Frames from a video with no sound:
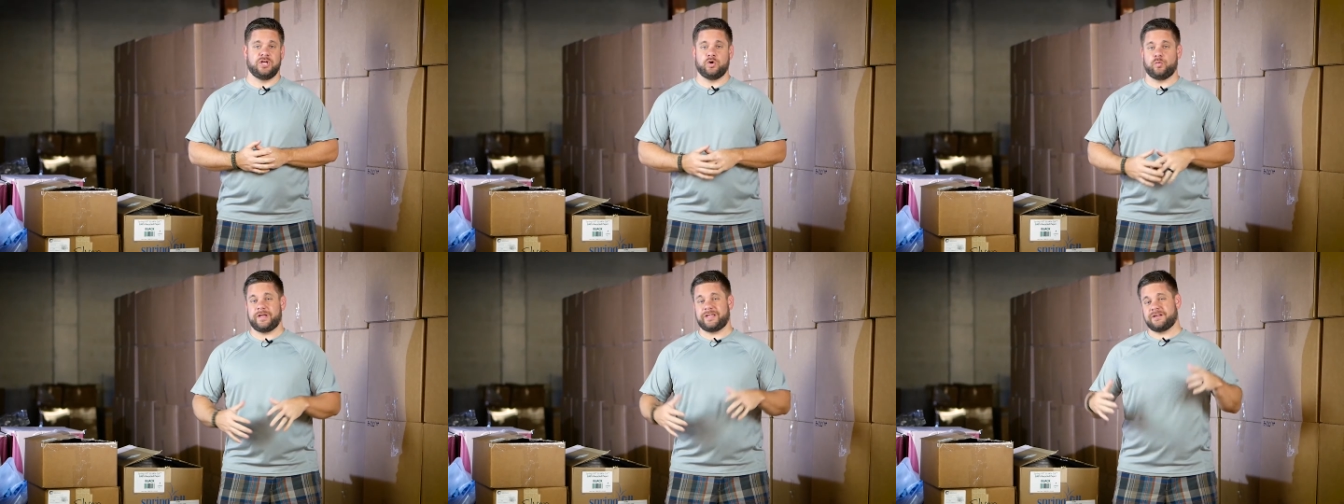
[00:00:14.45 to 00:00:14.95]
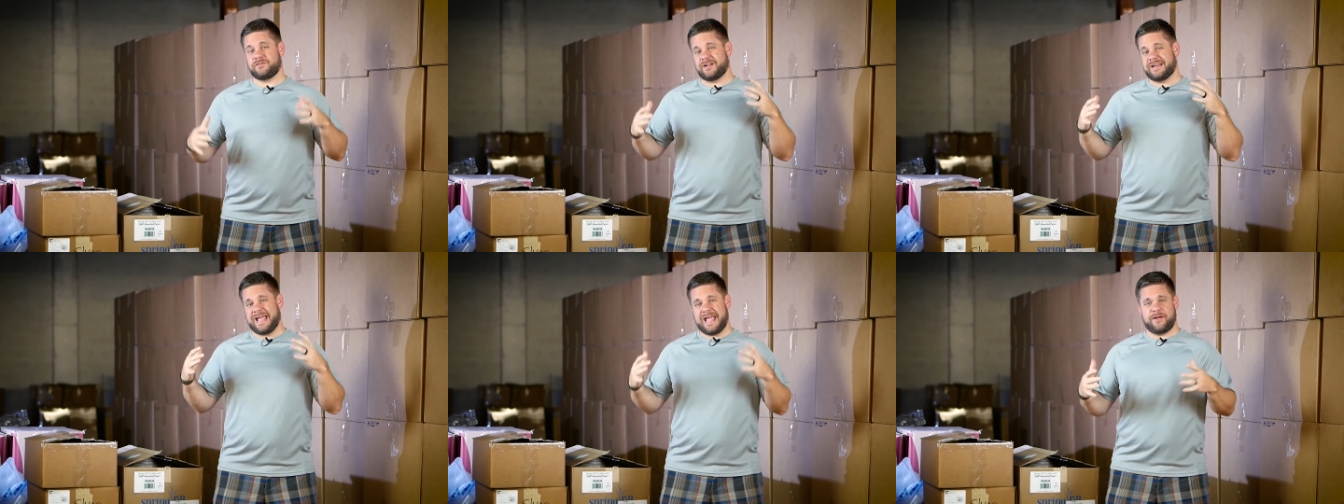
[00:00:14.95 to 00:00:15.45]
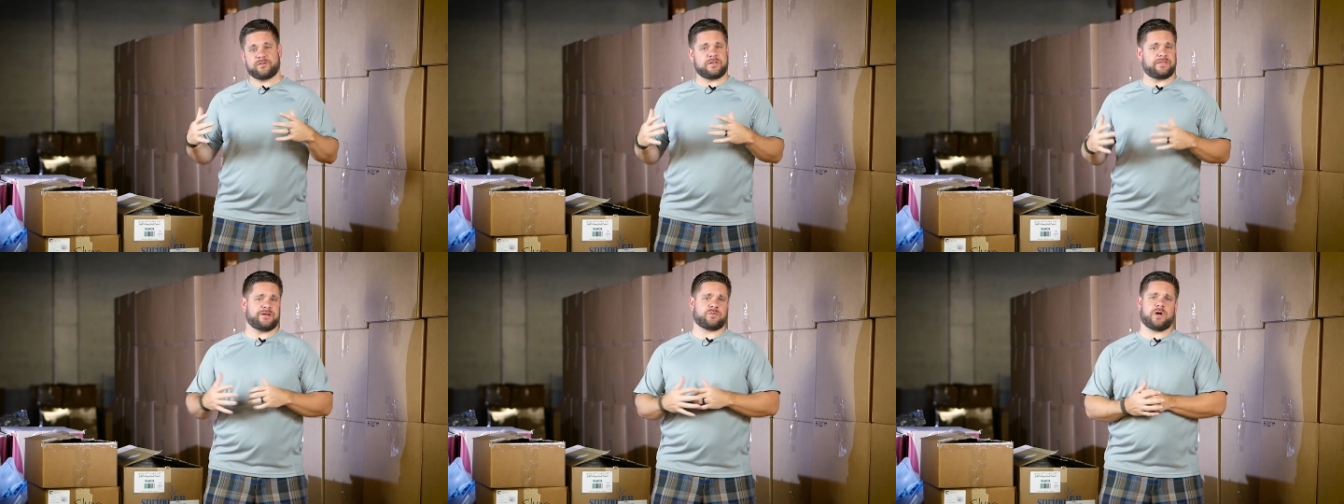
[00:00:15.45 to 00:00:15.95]
We could have done
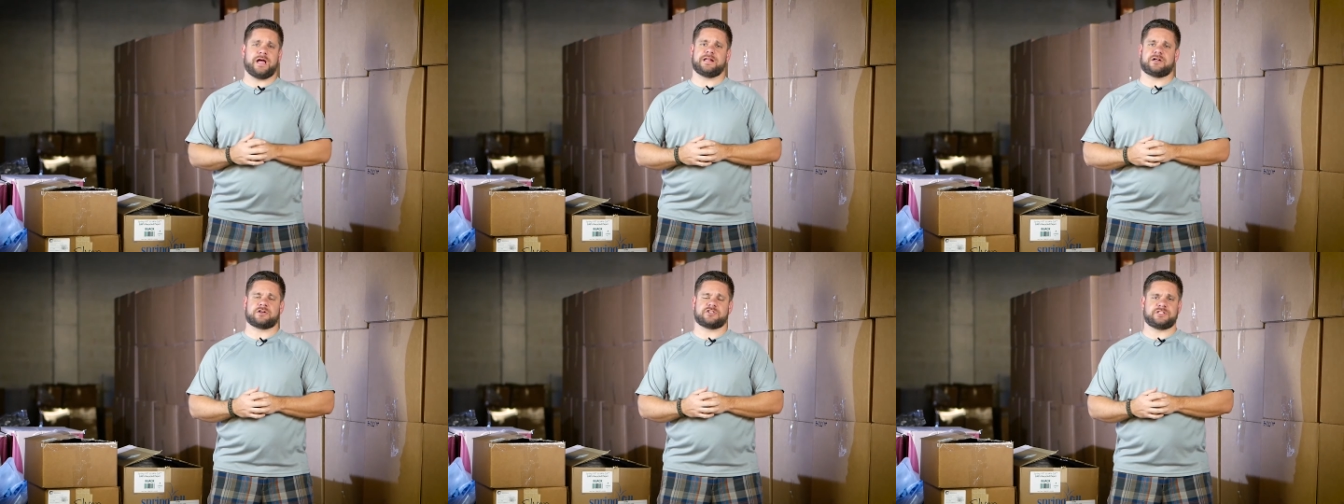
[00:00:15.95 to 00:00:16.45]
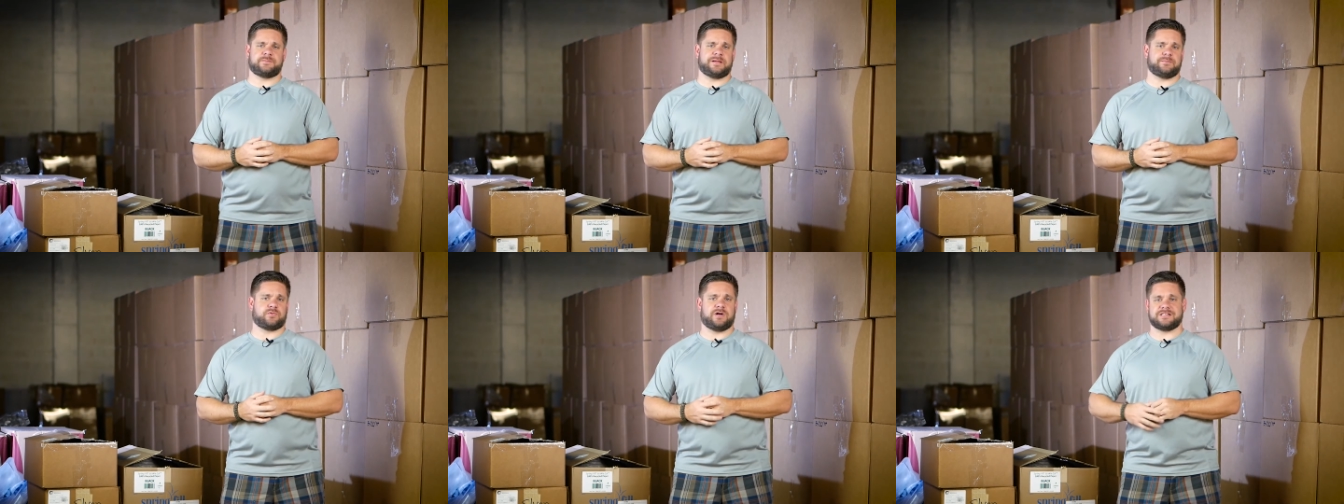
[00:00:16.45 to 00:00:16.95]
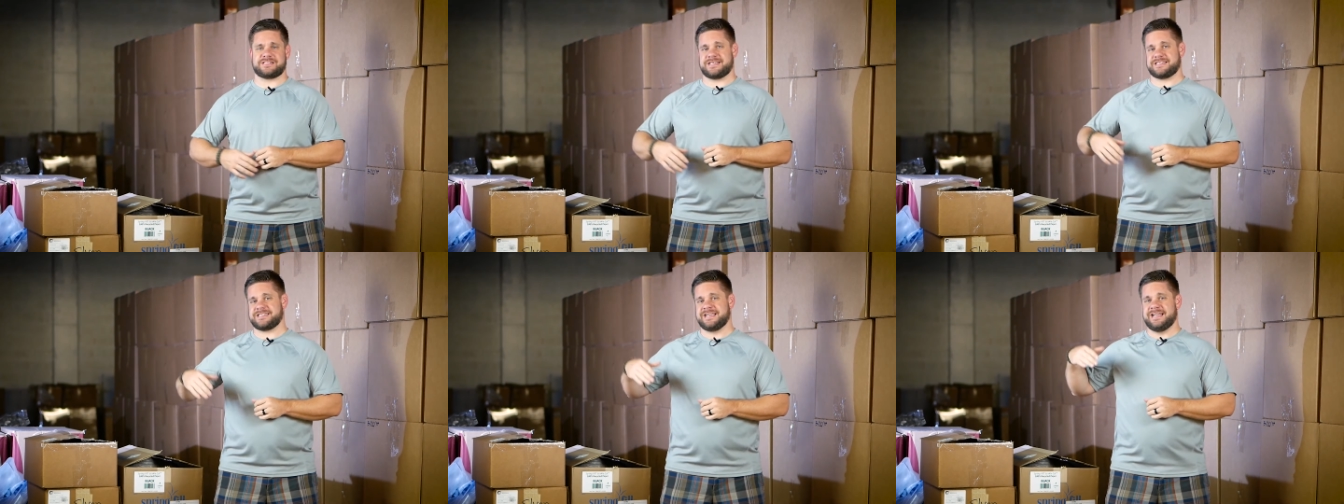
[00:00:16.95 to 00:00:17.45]
everything right on our shipping
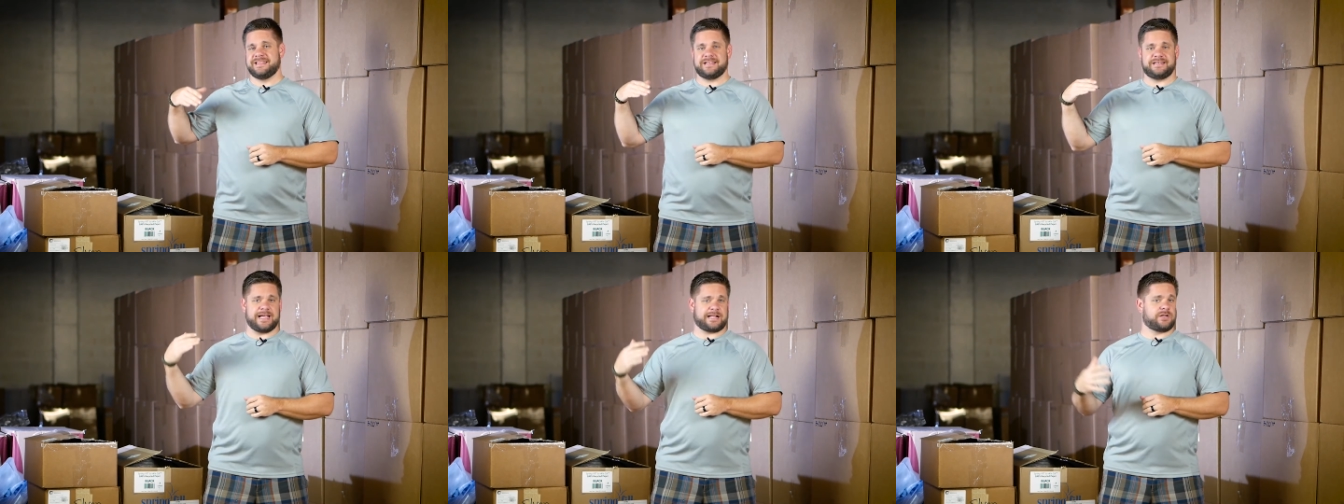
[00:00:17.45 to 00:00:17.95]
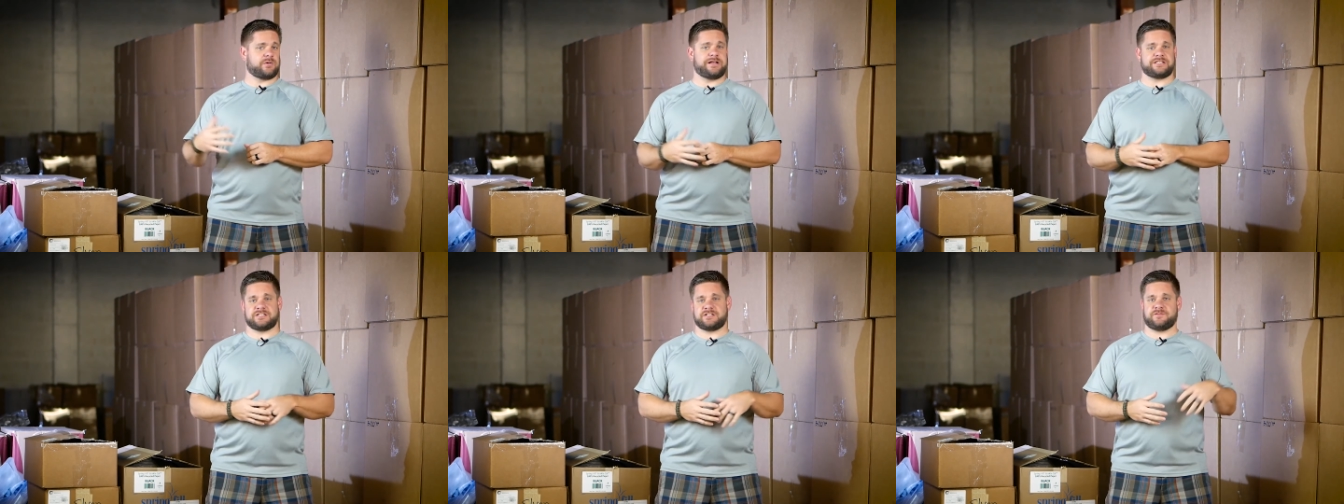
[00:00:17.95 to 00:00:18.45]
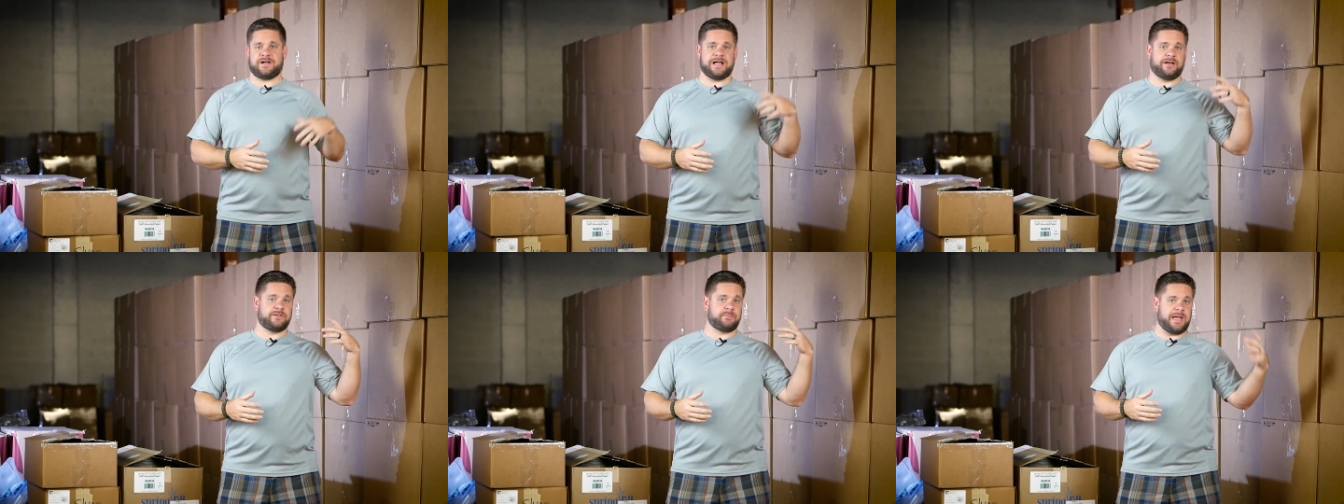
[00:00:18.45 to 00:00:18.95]
process, the declarations
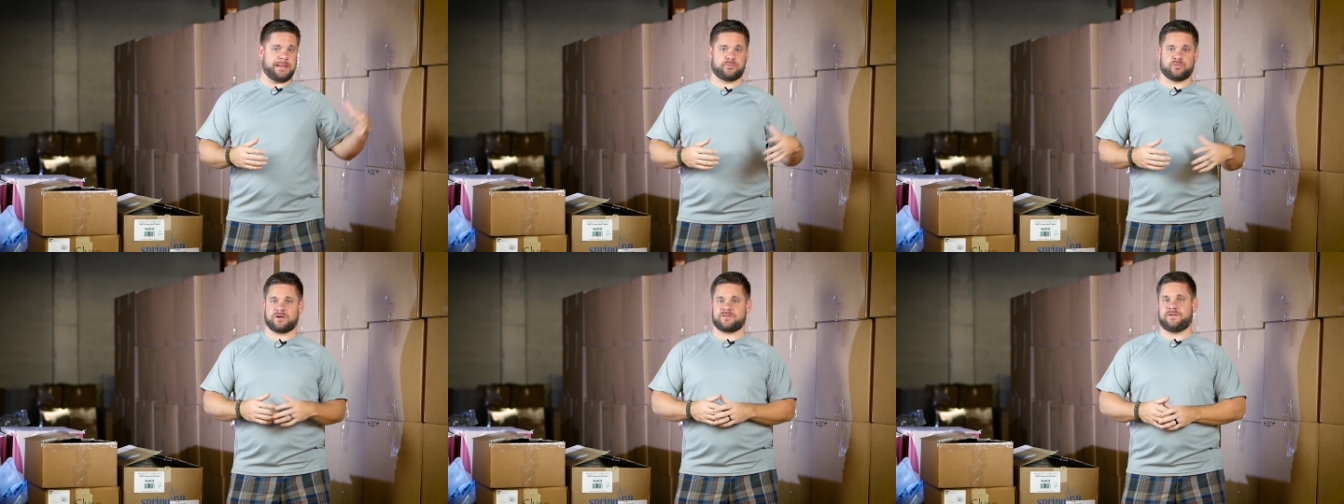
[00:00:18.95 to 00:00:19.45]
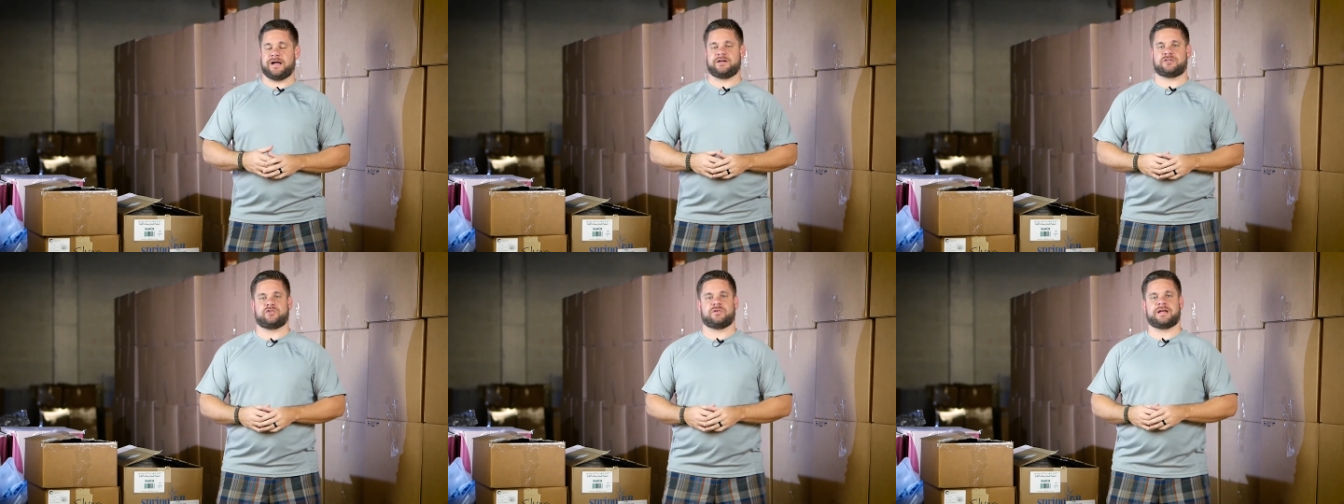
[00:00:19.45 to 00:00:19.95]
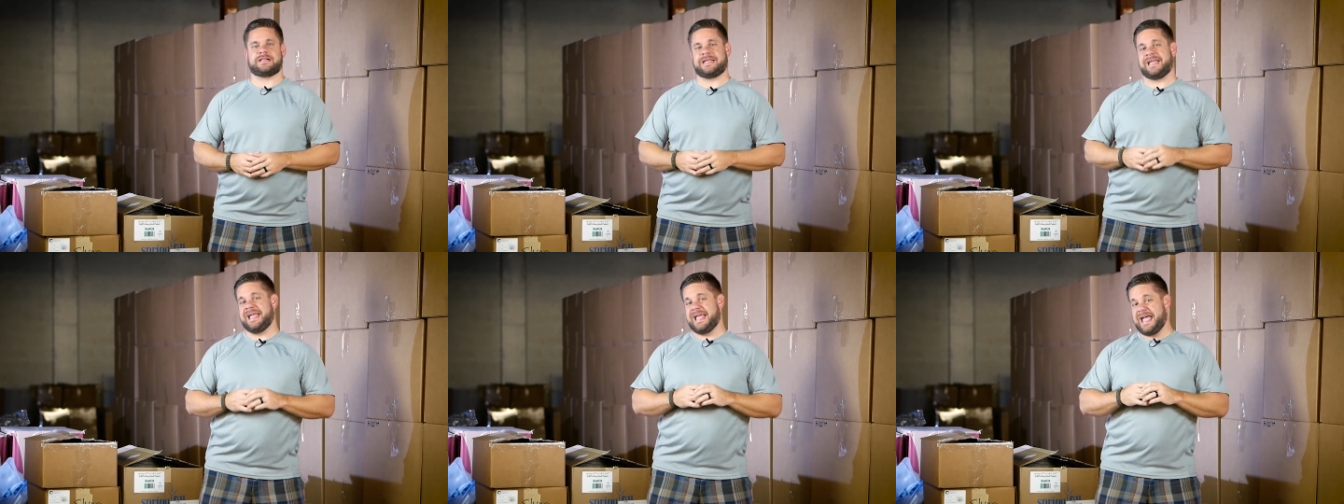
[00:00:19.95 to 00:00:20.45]
filed, the paperwork filed
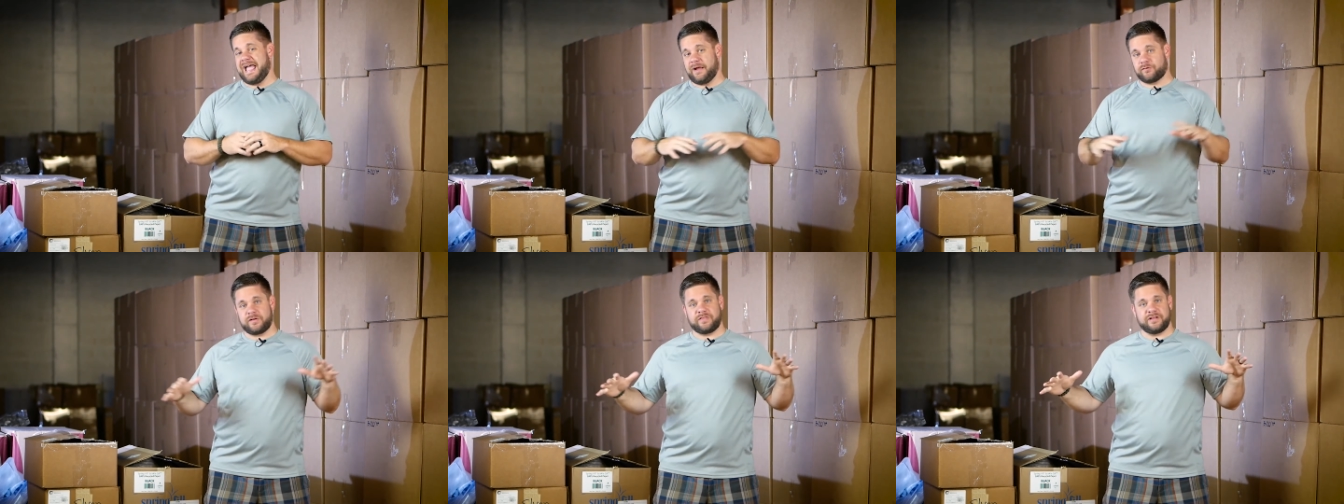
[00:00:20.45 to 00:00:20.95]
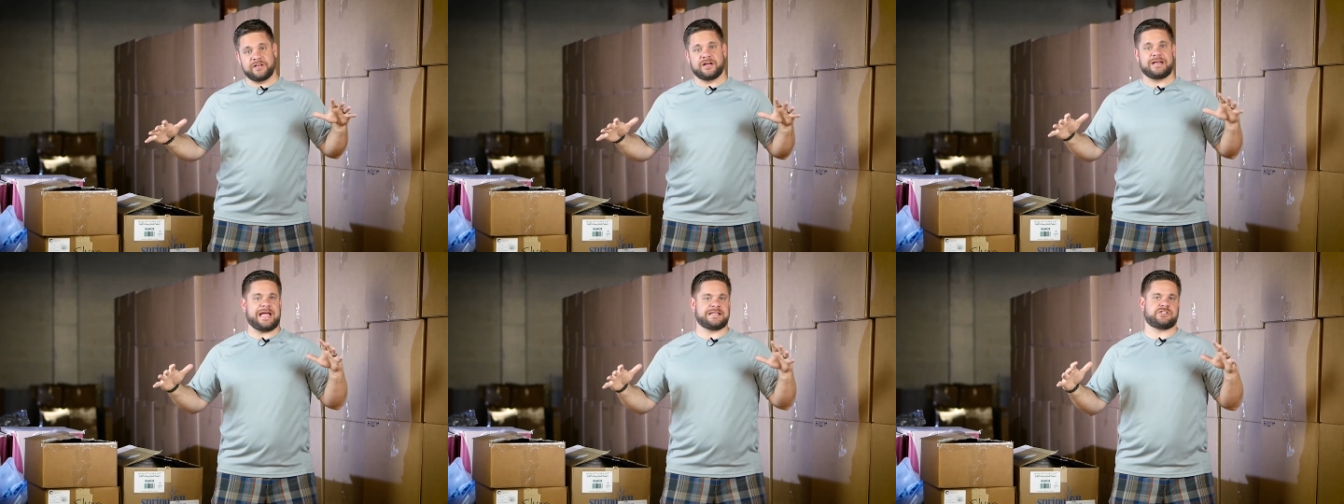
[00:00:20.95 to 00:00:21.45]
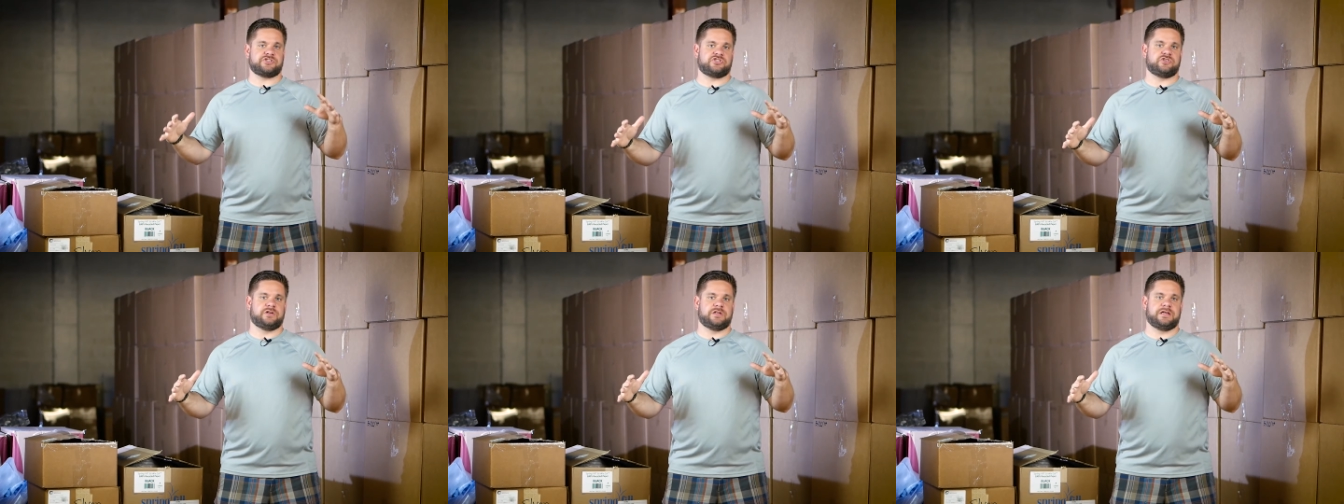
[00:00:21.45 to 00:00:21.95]
correctly, everything done as it
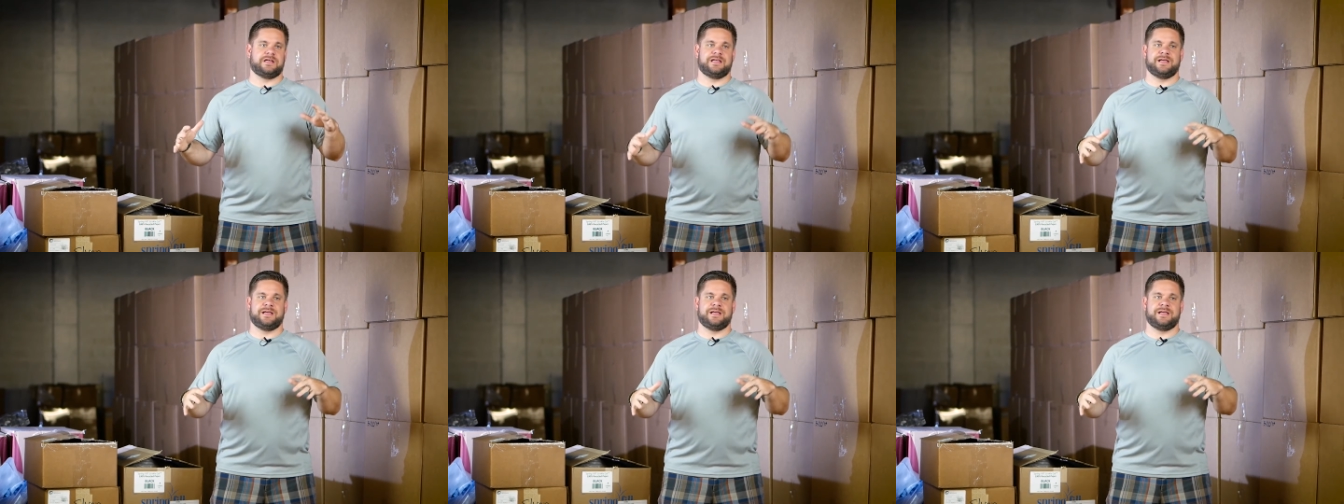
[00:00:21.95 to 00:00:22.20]
should,